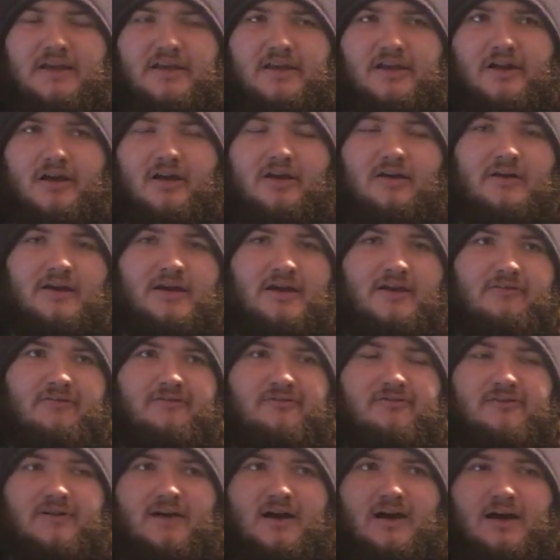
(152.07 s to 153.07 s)

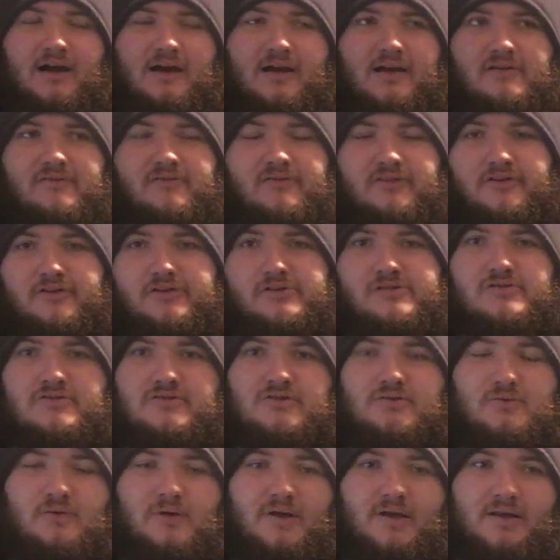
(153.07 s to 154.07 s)
if the
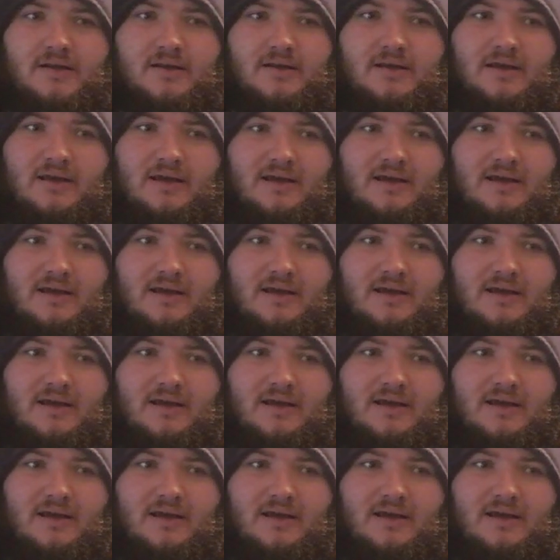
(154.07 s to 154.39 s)
Cruiserweight